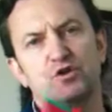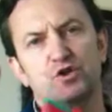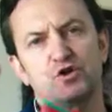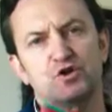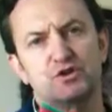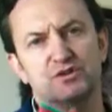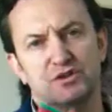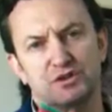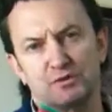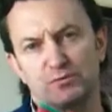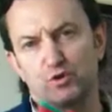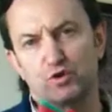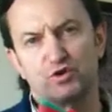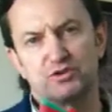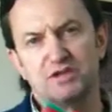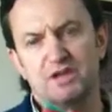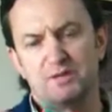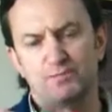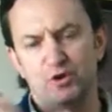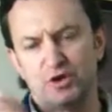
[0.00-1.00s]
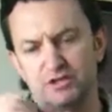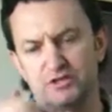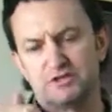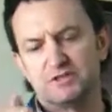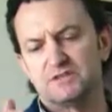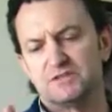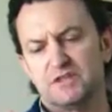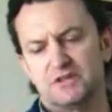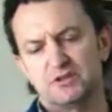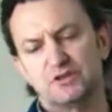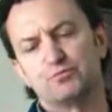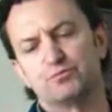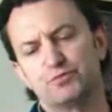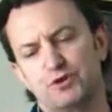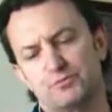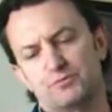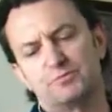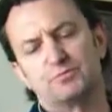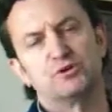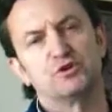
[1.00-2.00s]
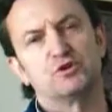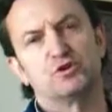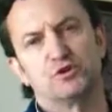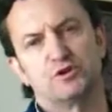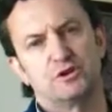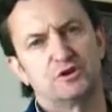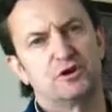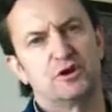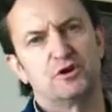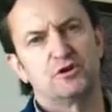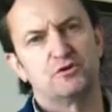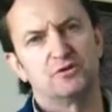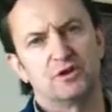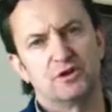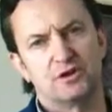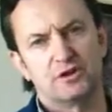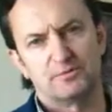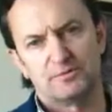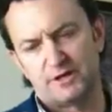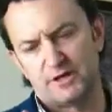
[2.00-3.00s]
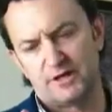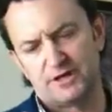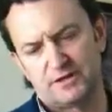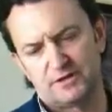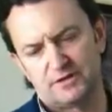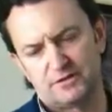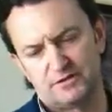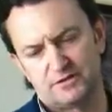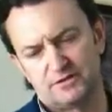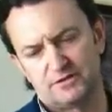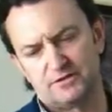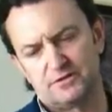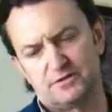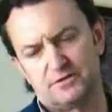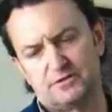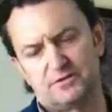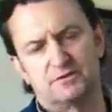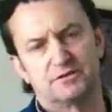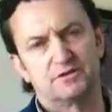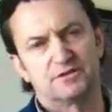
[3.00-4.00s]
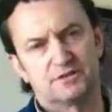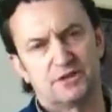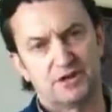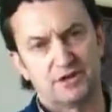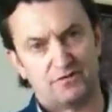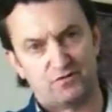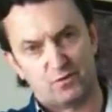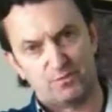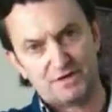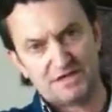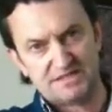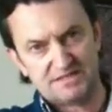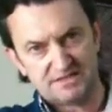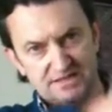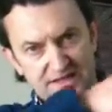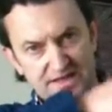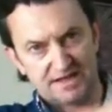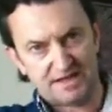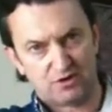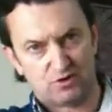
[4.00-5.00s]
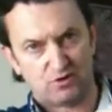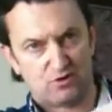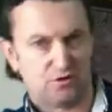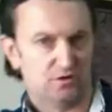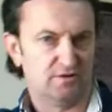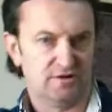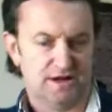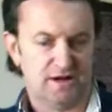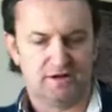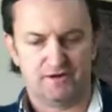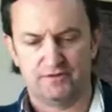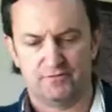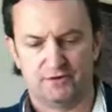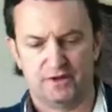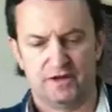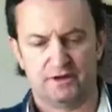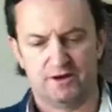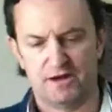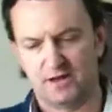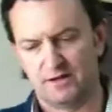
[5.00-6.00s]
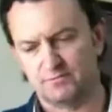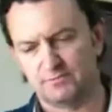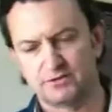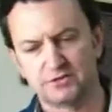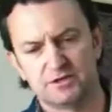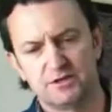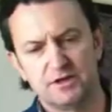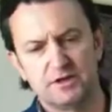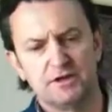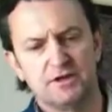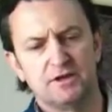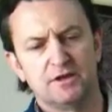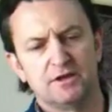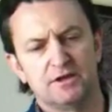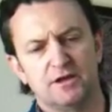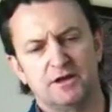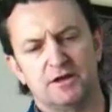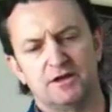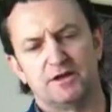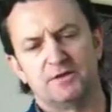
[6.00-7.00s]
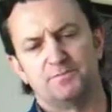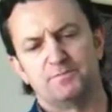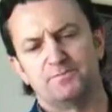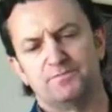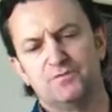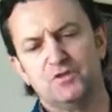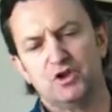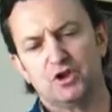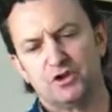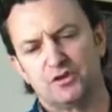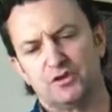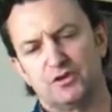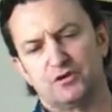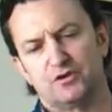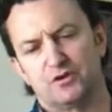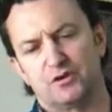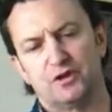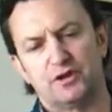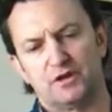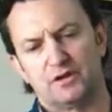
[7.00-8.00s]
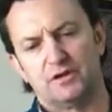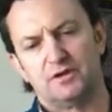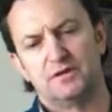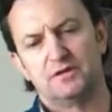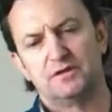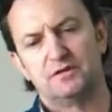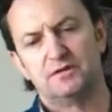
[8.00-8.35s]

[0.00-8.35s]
if you're using the boar's hair brushes, then you probably already know a little bit like the side of a bee's leg or even our arms. Then there are little